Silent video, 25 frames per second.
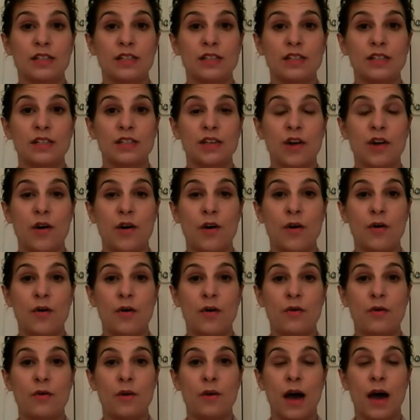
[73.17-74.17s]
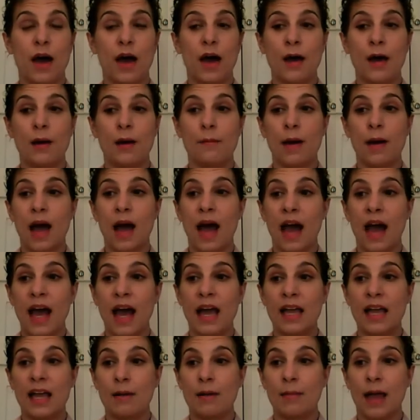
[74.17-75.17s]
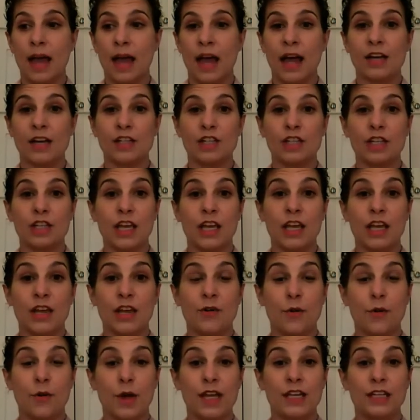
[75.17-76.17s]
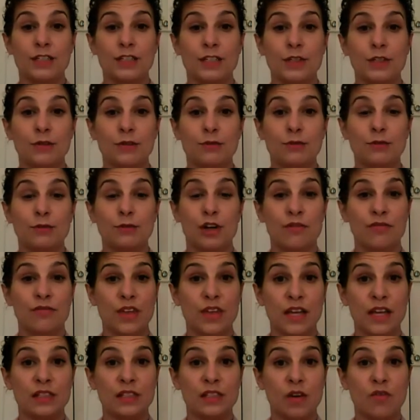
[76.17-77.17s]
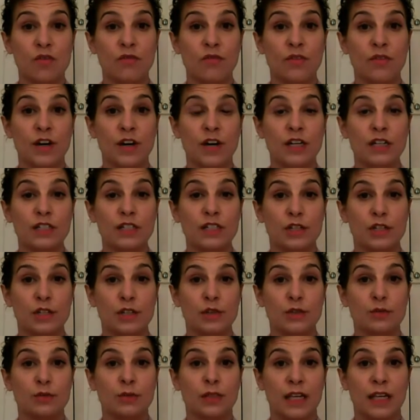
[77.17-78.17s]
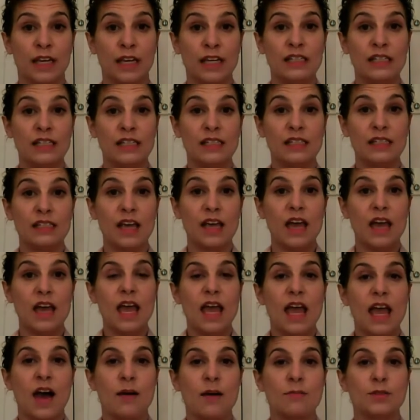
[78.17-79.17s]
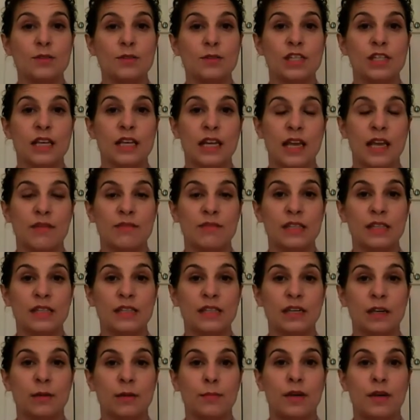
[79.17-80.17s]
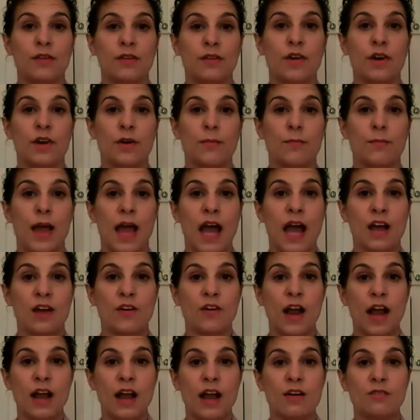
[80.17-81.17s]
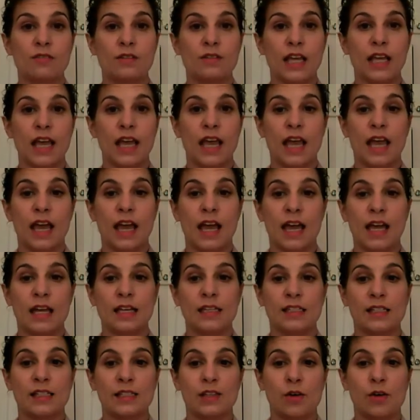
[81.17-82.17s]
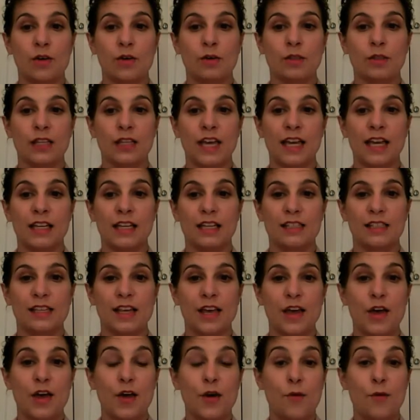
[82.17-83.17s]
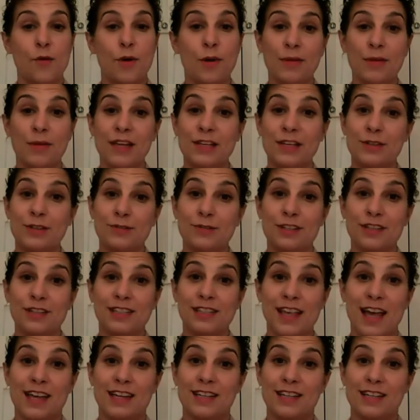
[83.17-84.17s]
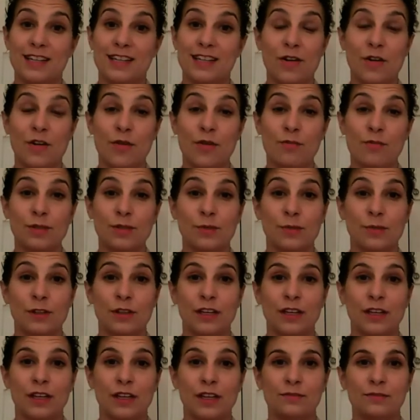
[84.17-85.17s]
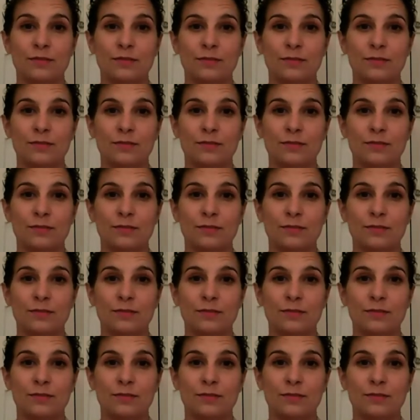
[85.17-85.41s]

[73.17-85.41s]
So I am actually going to turn things over to Liz. She's going to give us a little bit of her background. And so Liz, what made you decide to start homeschooling?